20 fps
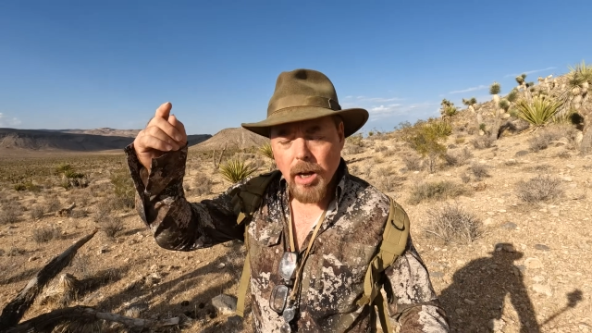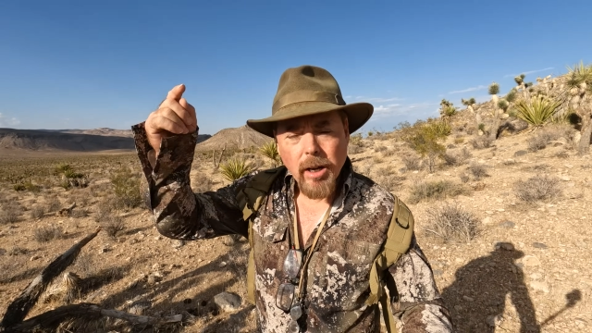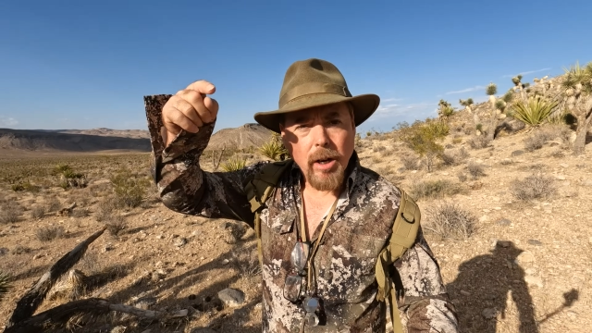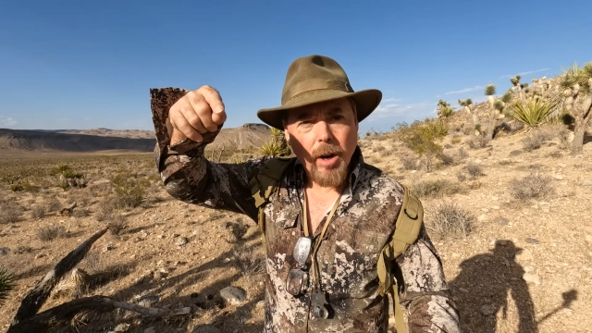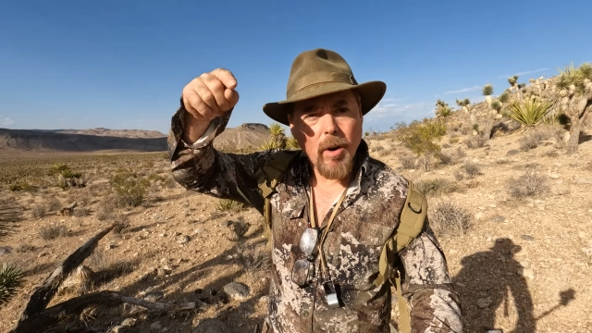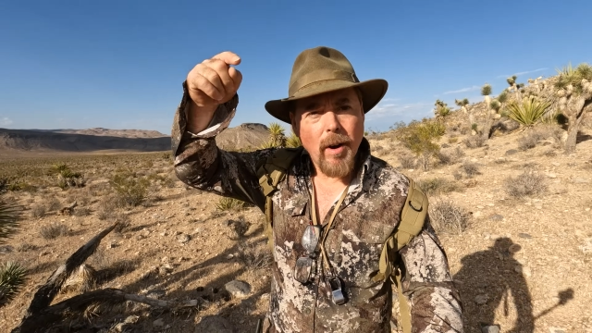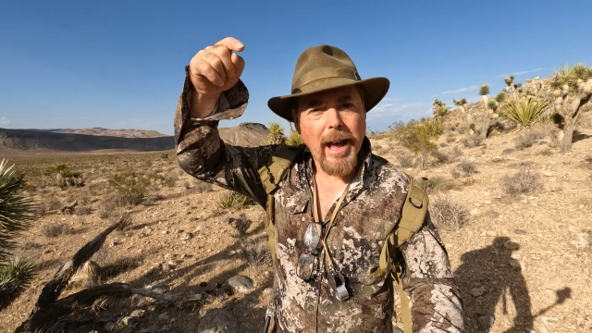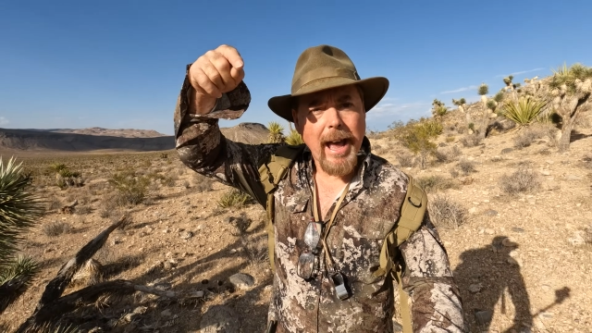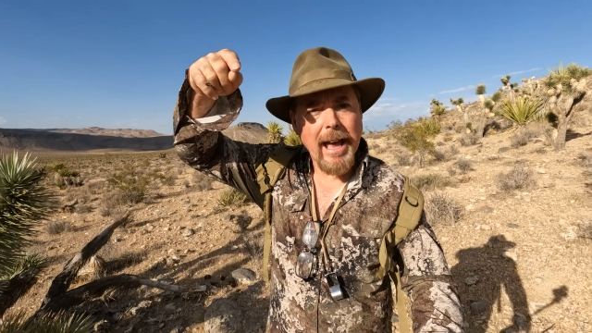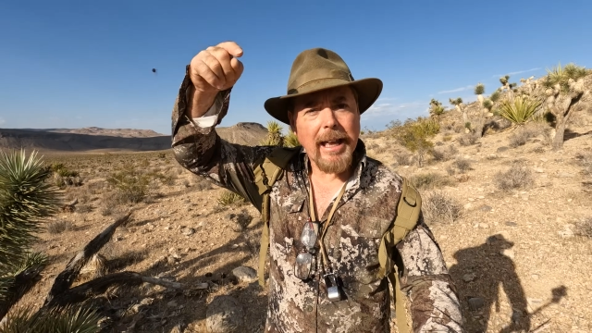
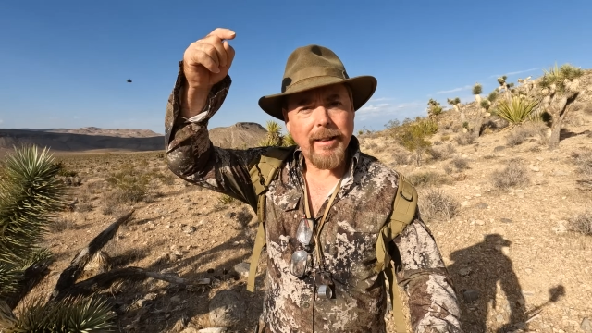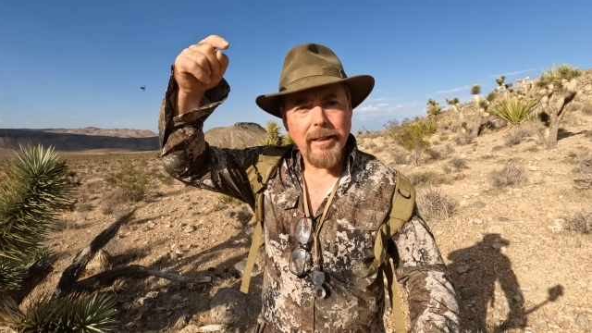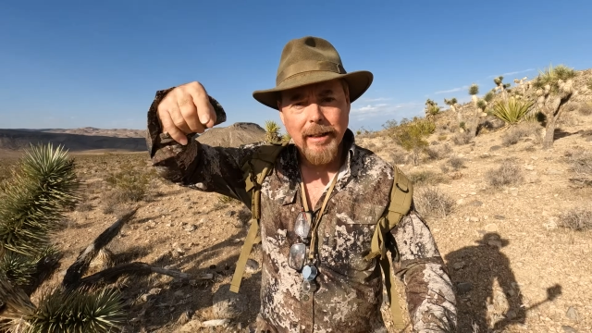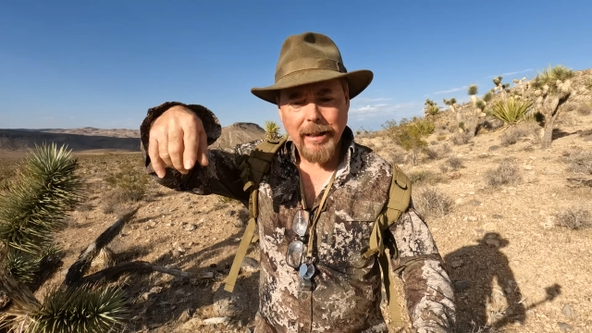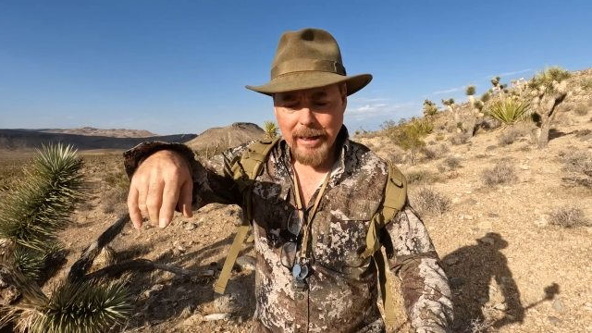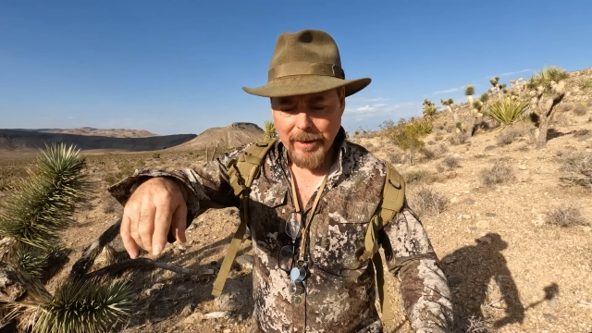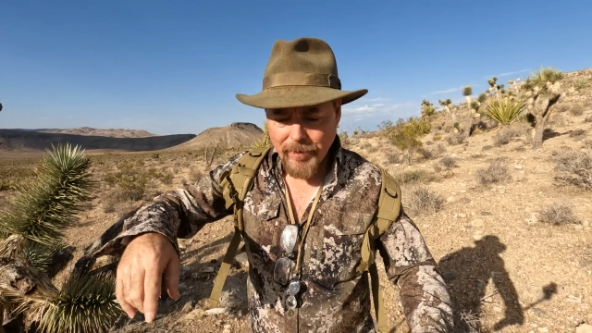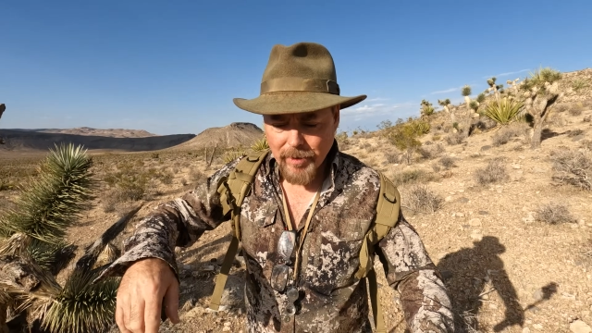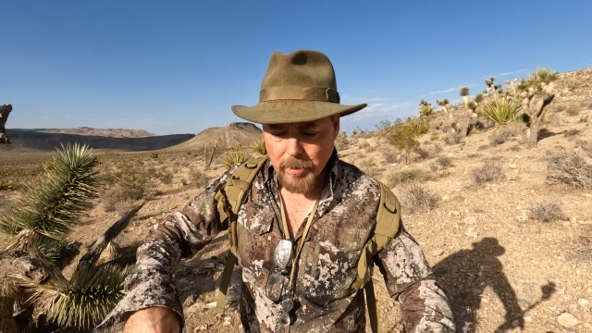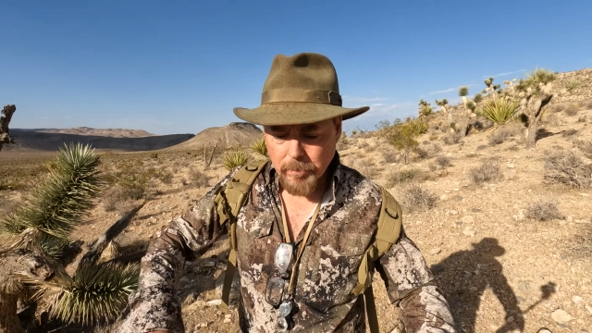go ahead
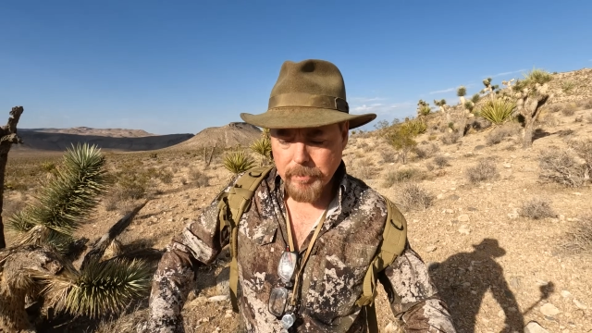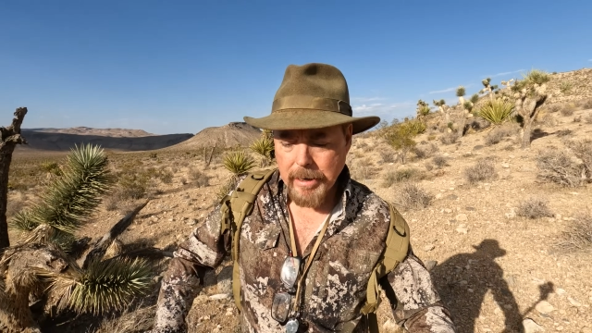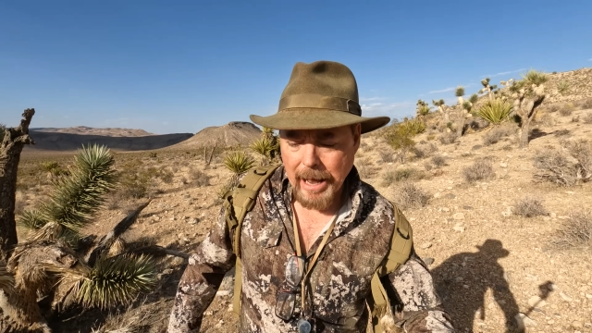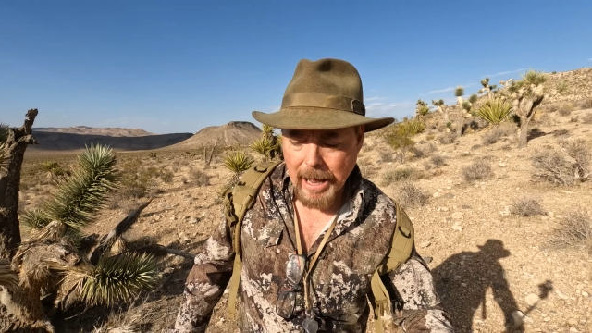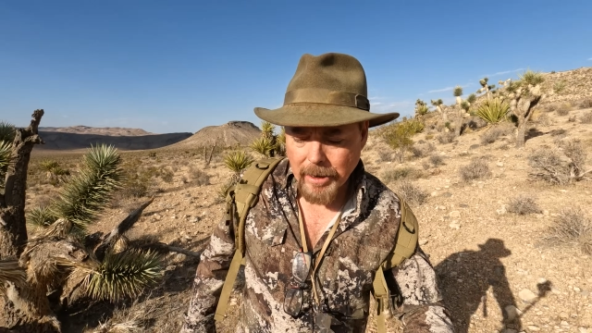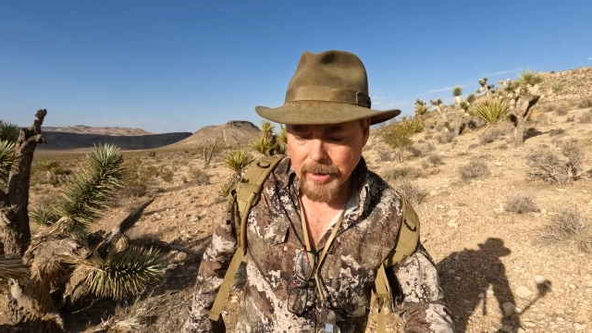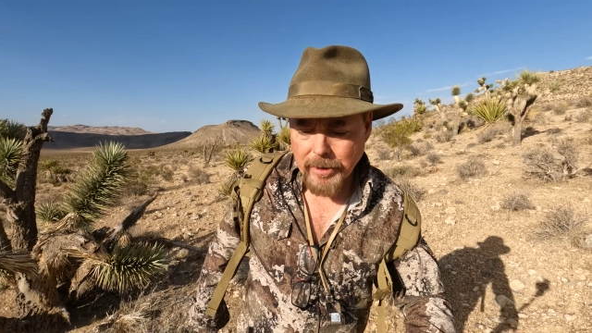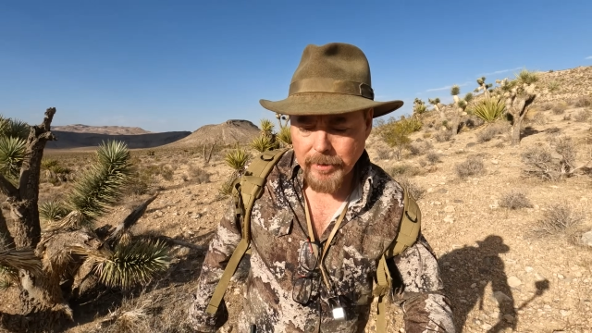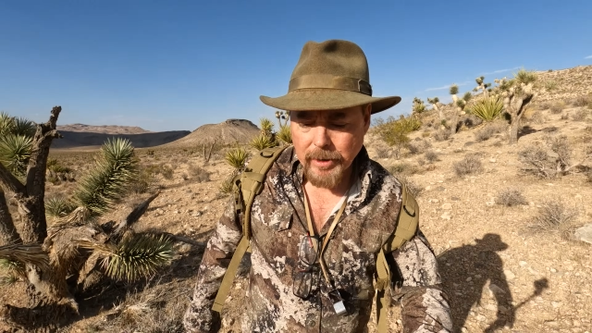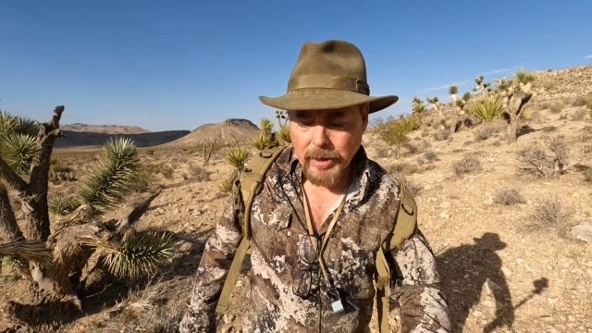and leave them
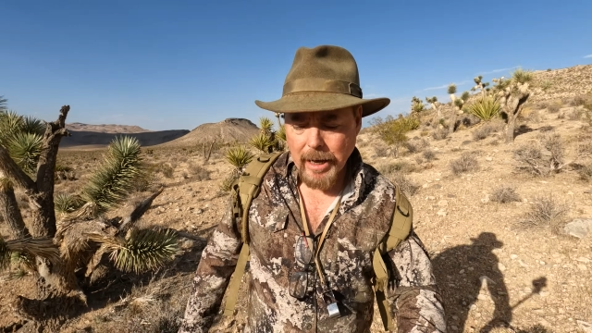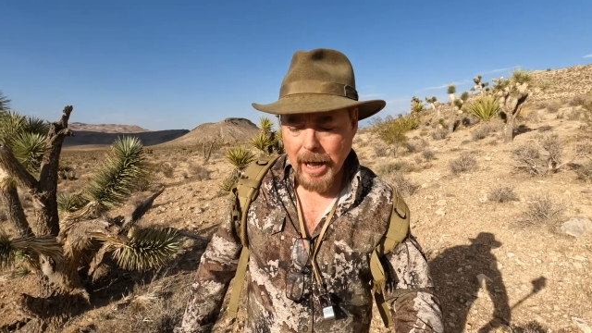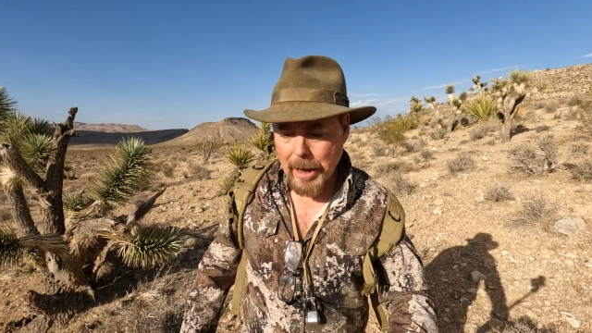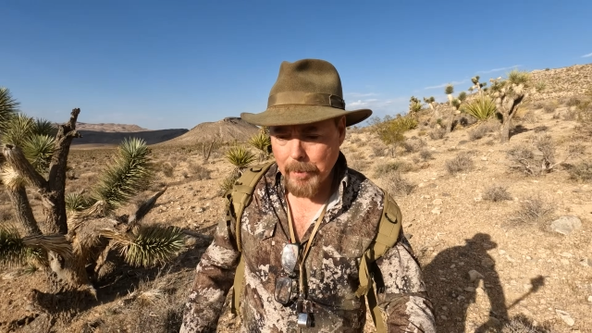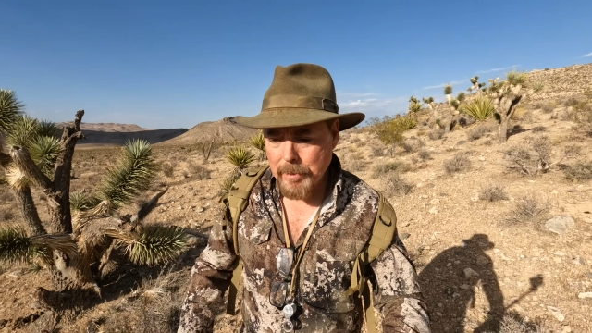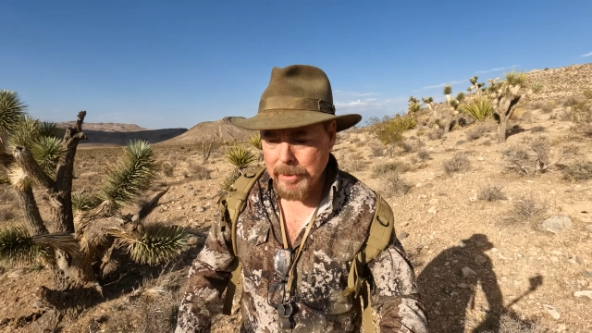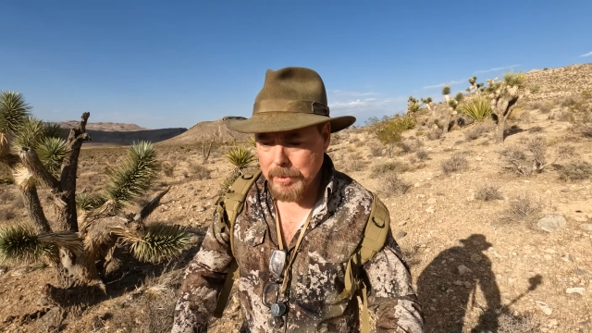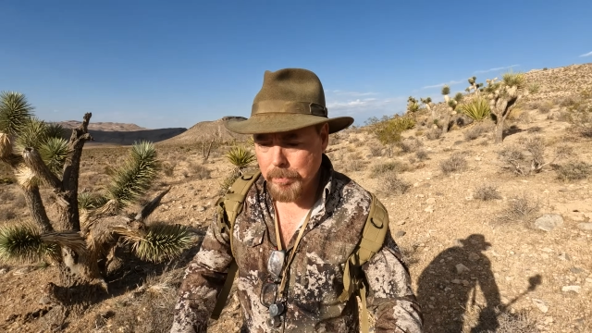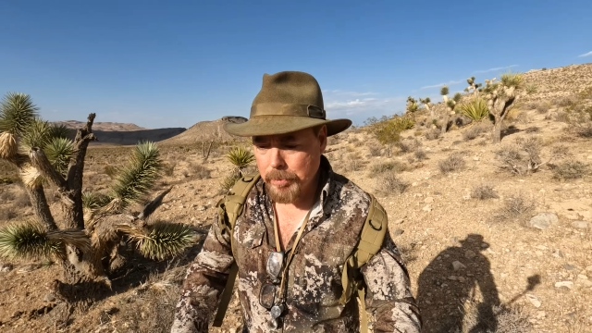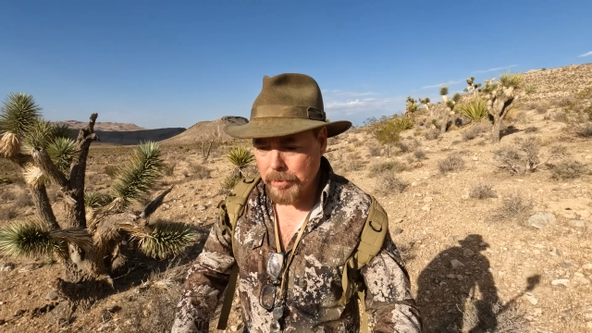down in the
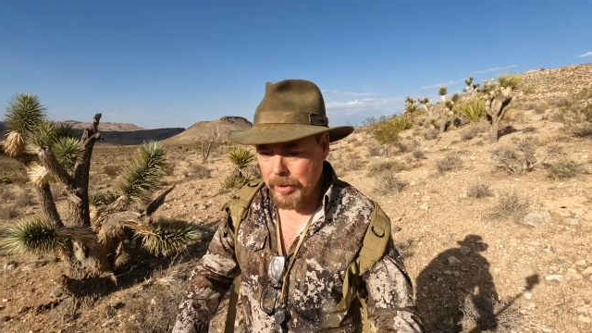comments